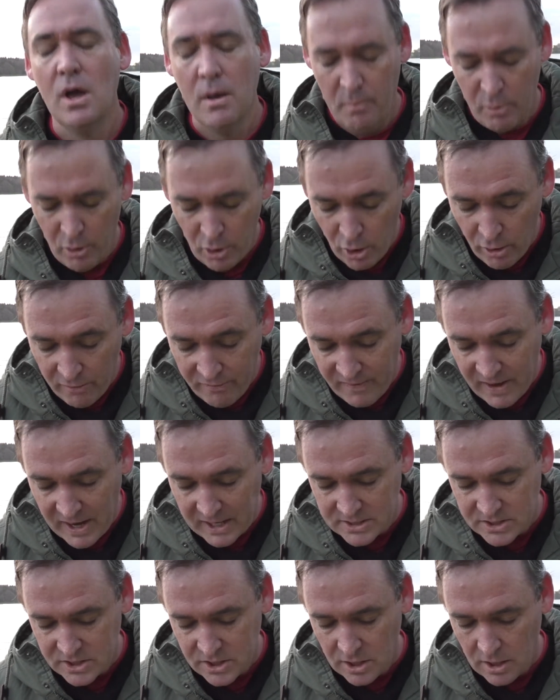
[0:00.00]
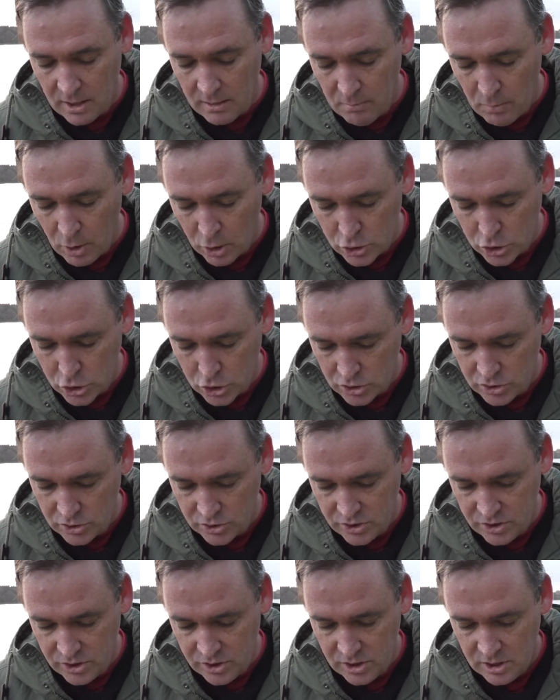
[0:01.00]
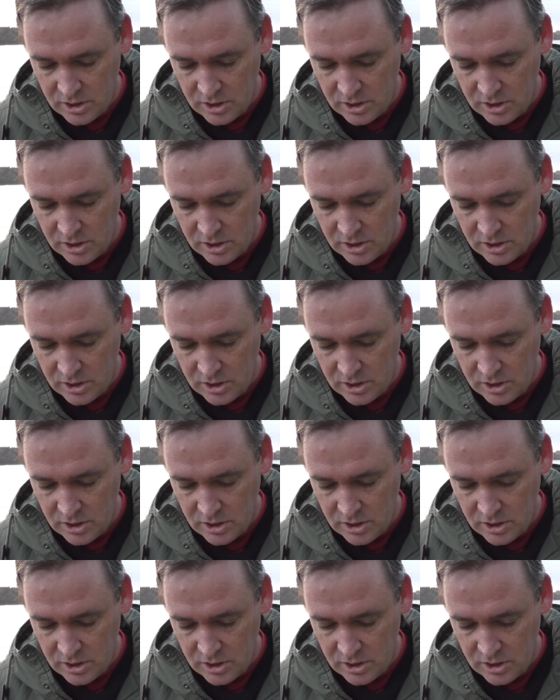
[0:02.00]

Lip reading: perfect emotions.